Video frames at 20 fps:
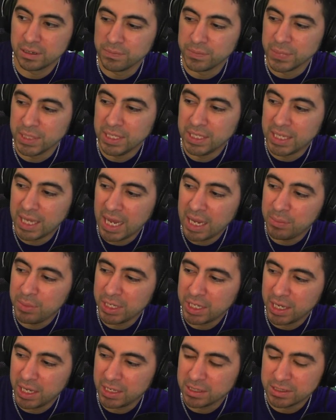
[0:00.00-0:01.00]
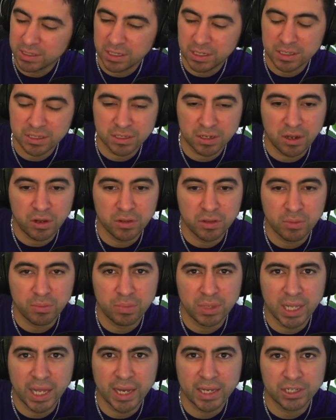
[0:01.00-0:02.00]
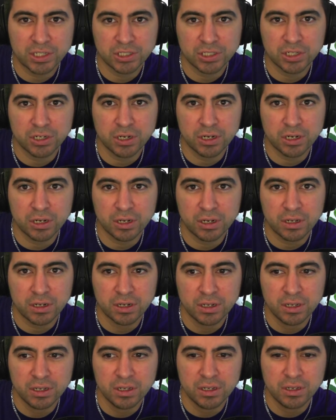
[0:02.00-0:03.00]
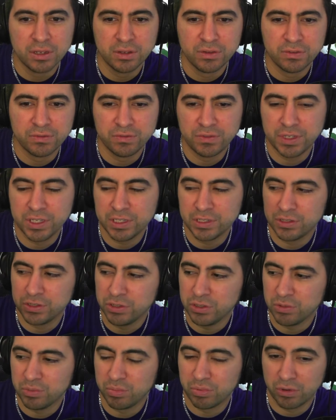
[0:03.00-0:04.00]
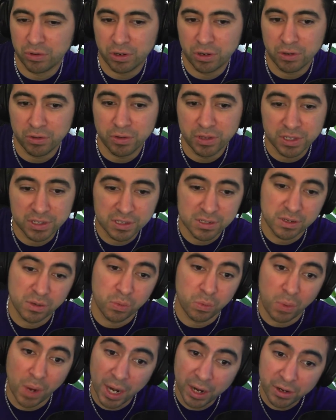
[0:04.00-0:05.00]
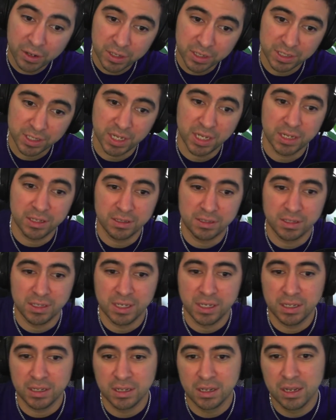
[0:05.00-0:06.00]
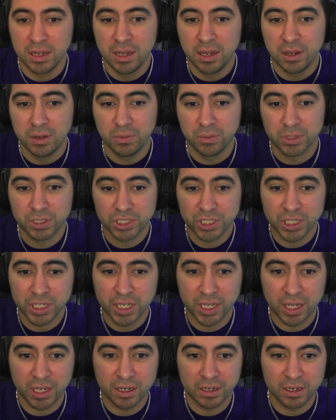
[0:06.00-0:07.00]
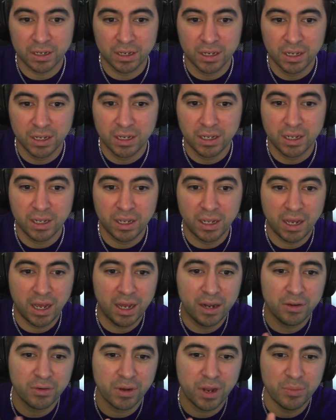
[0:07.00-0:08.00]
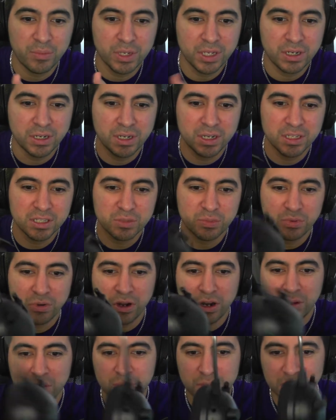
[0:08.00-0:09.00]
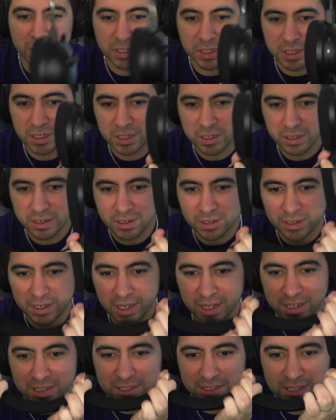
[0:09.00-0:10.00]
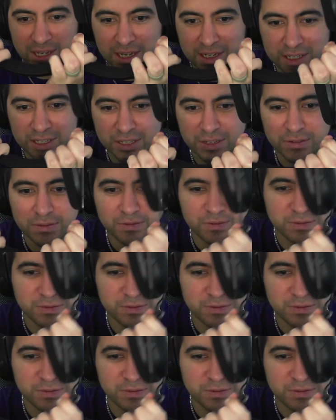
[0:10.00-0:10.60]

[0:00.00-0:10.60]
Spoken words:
gaming headset. It's called the Black Shark V2 Pro. This is a wireless headset, which again, it's probably excessive